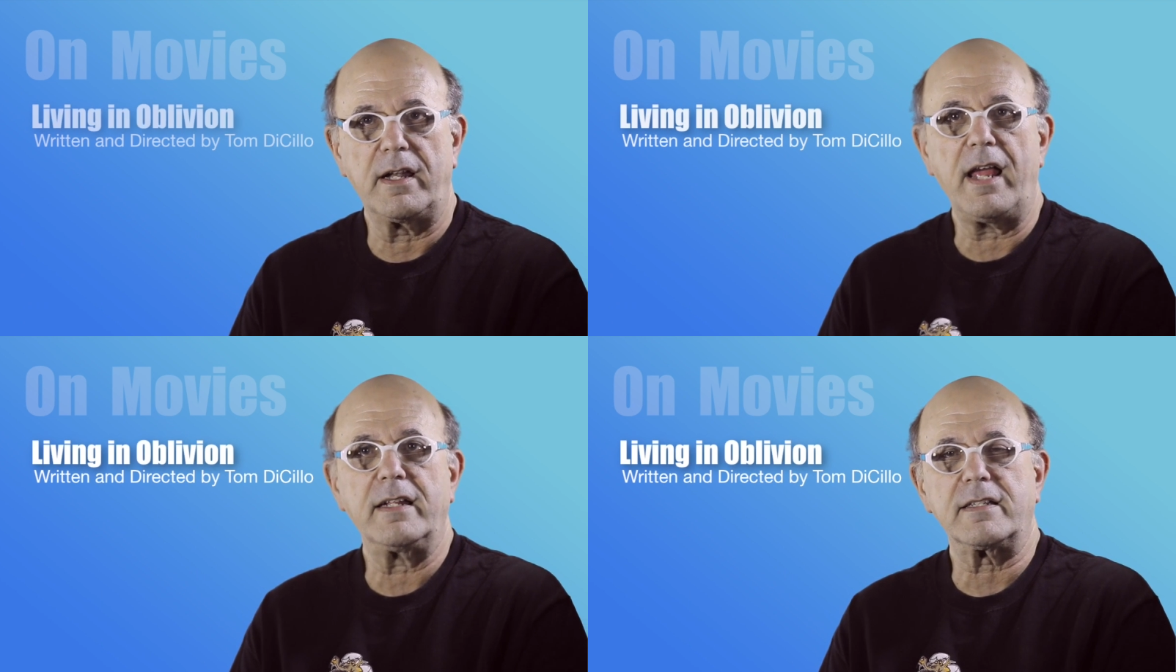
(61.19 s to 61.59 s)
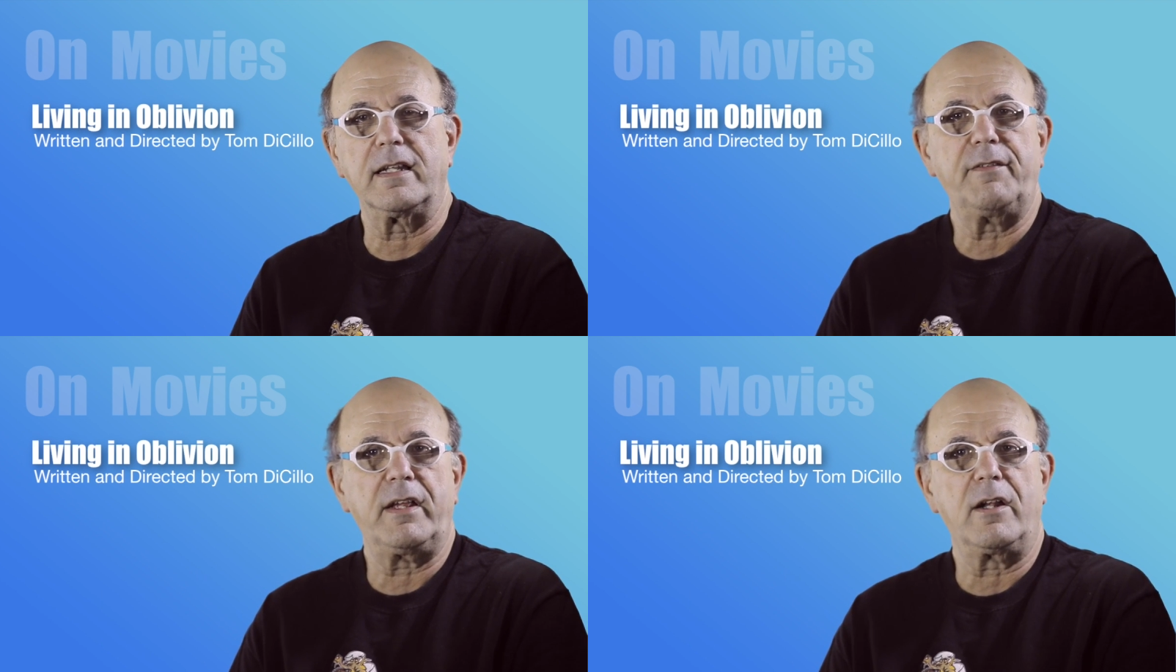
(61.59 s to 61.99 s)
Today, it's
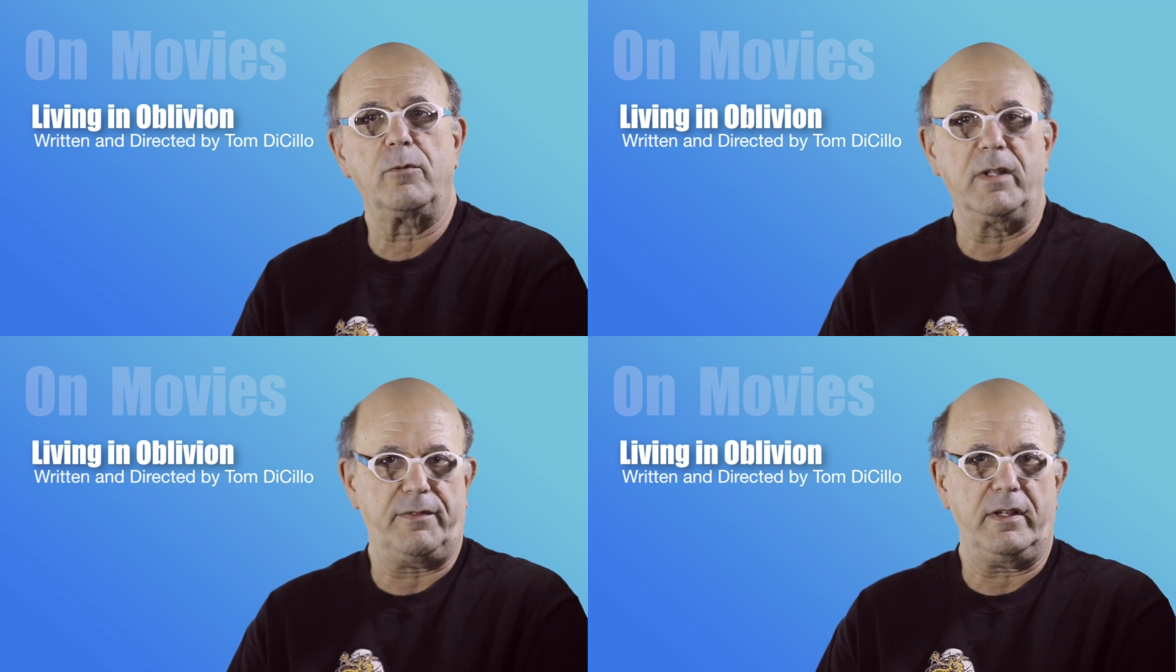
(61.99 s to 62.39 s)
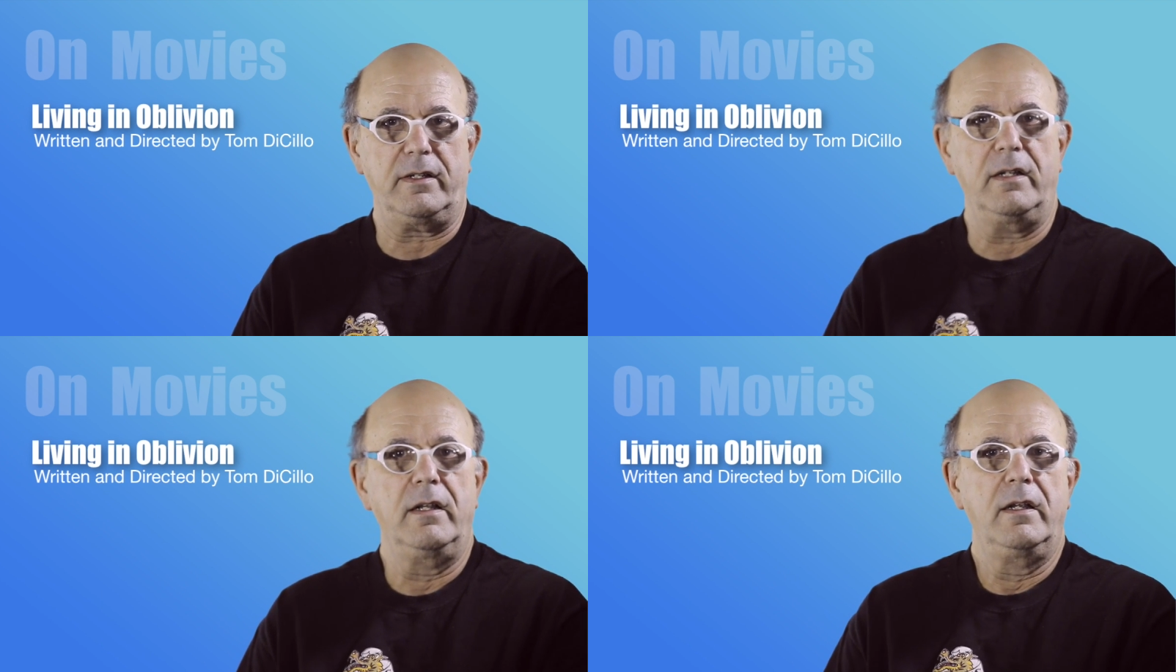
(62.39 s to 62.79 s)
Living in
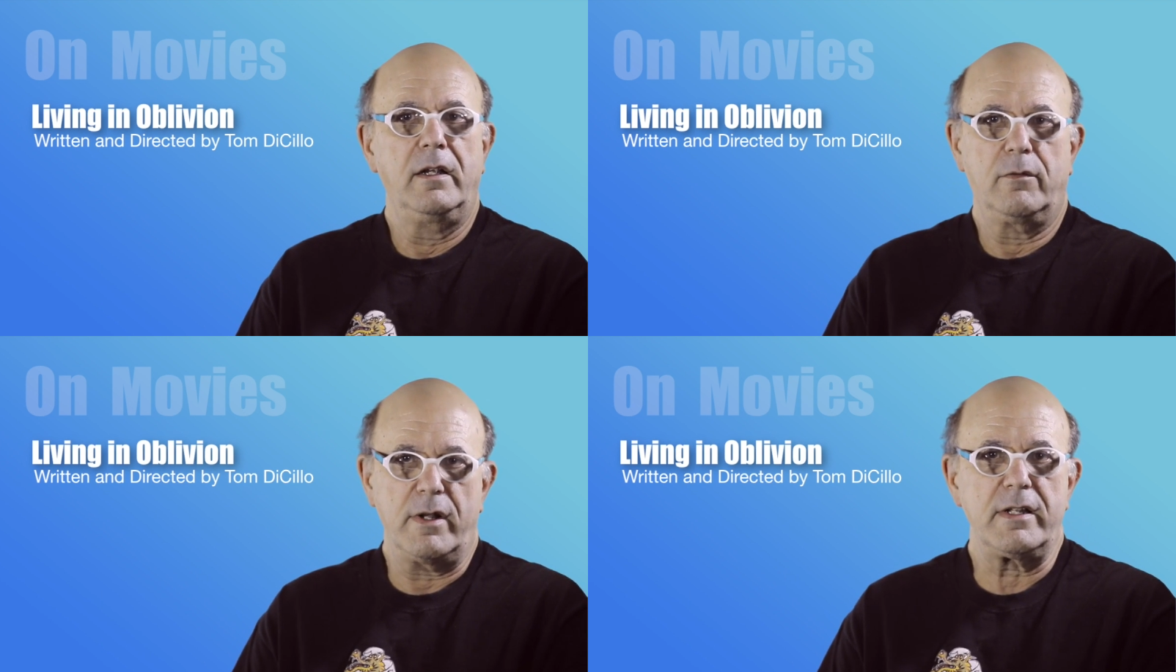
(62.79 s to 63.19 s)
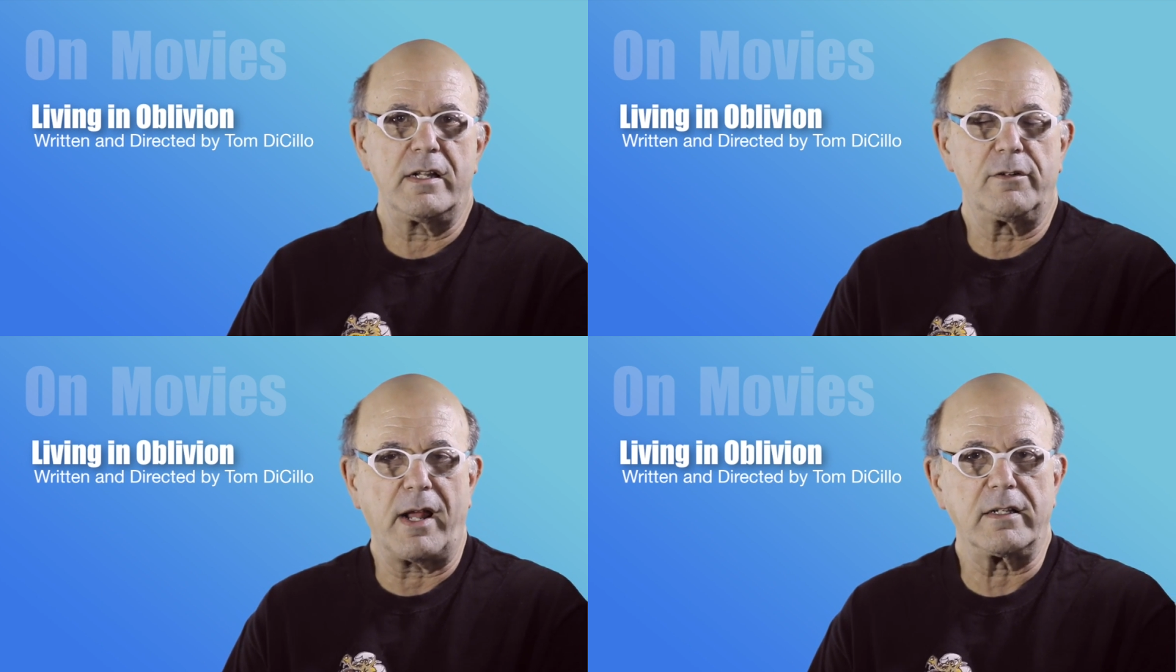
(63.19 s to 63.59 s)
Oblivion, written
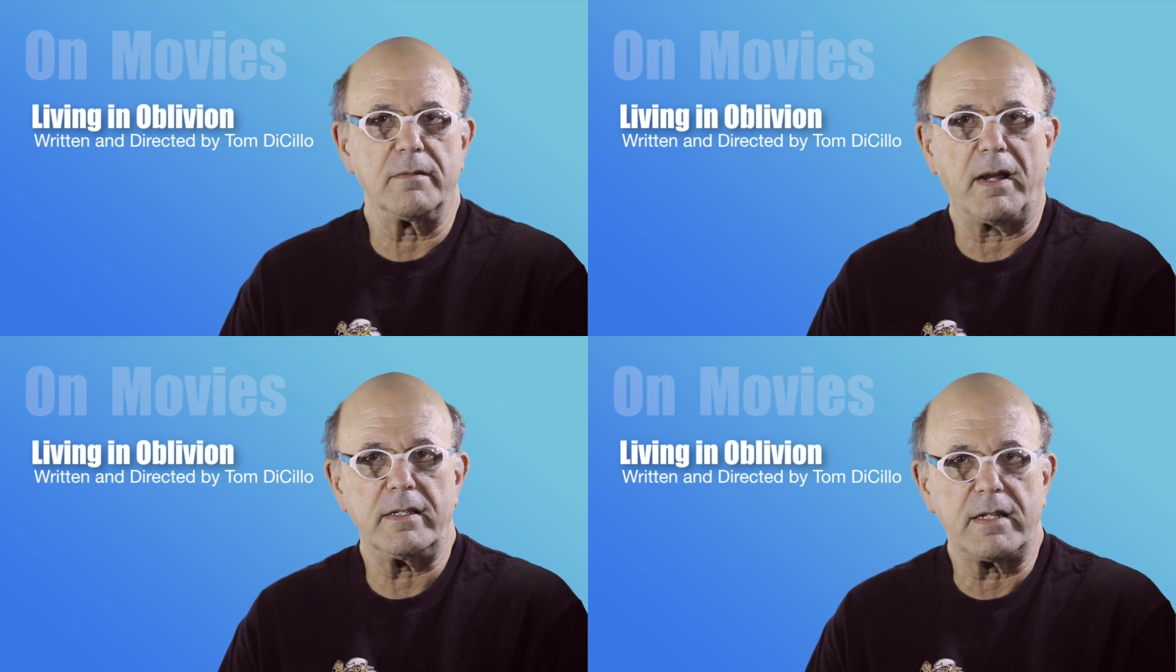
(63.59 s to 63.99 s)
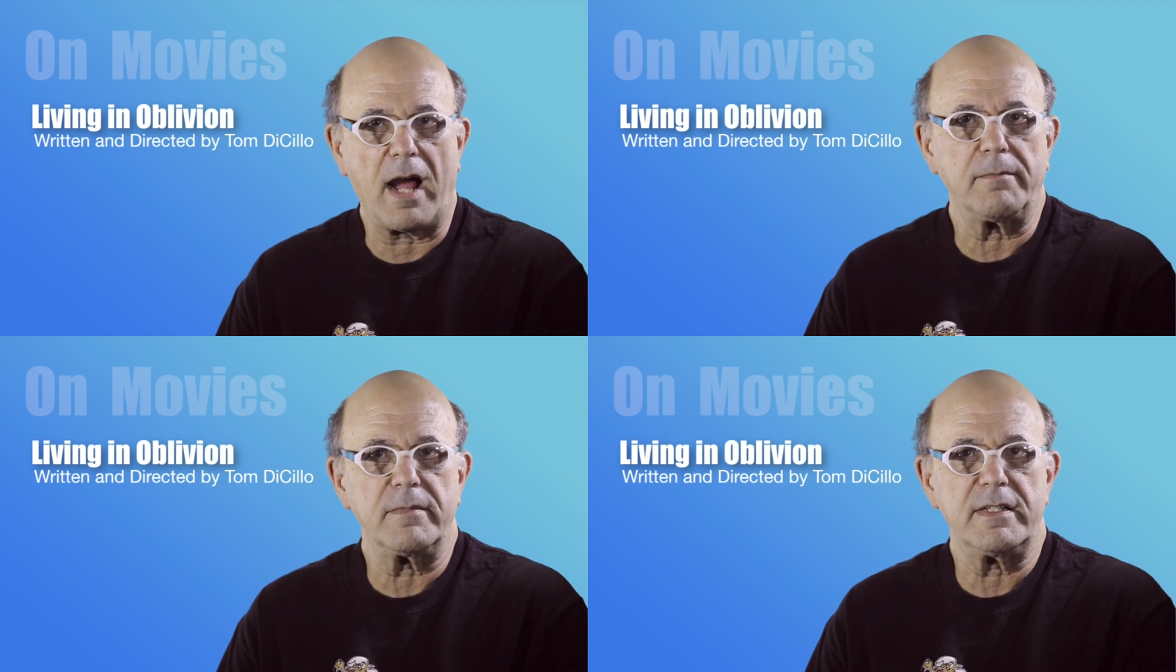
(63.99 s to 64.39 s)
and directed by
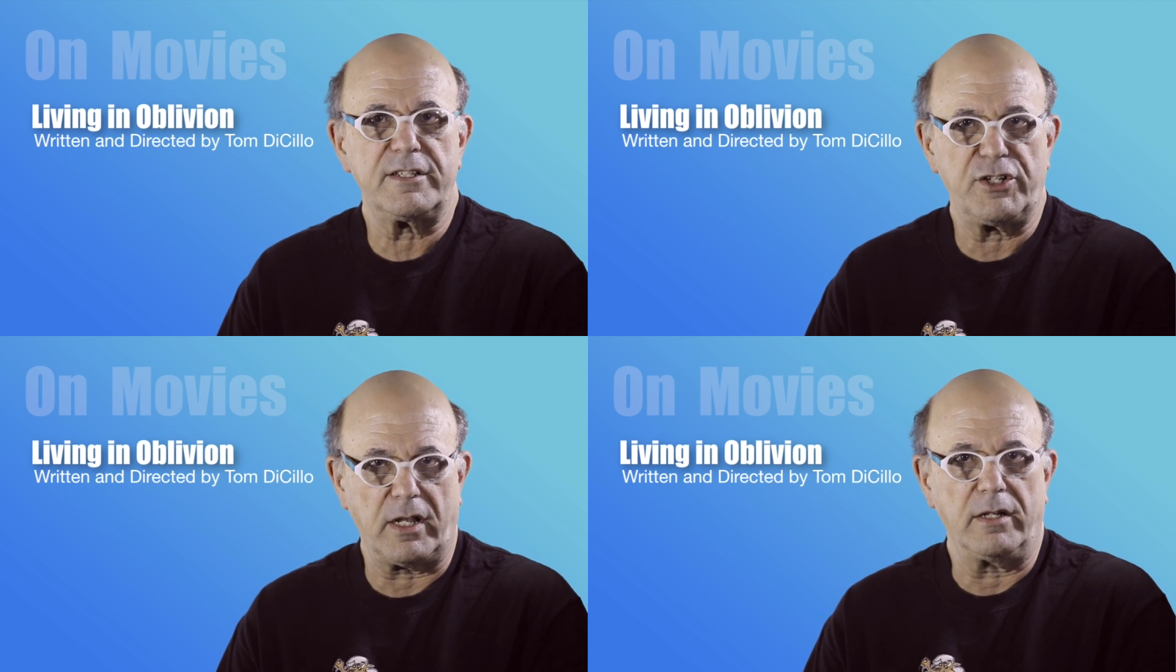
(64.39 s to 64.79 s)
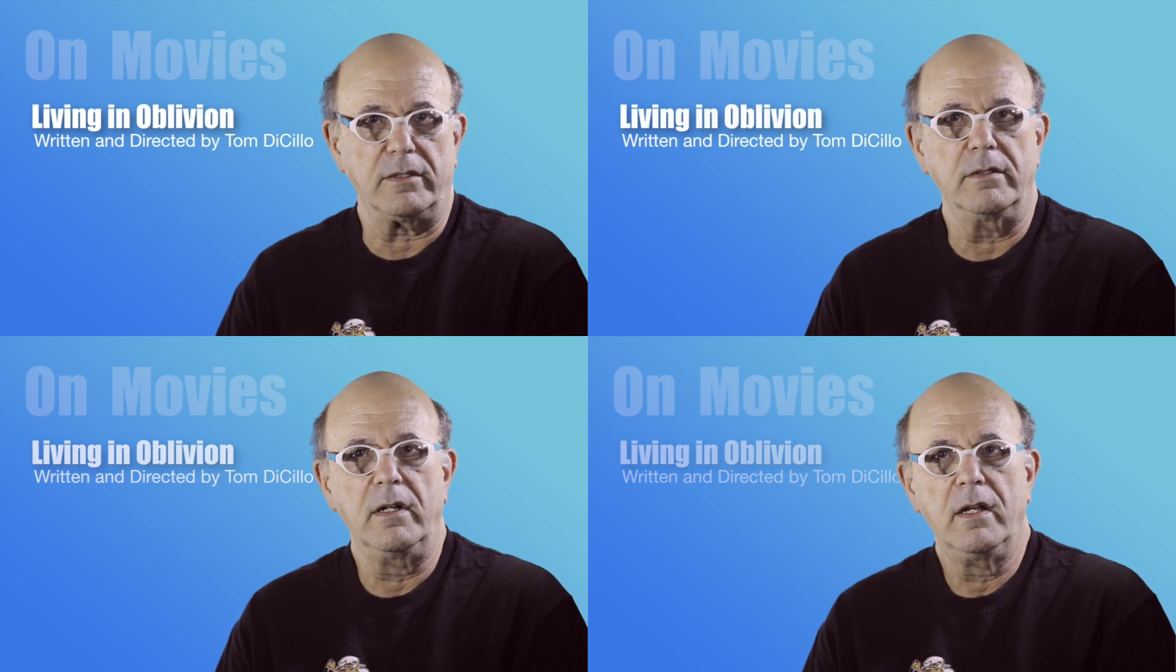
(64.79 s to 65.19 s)
Tom DiCillo.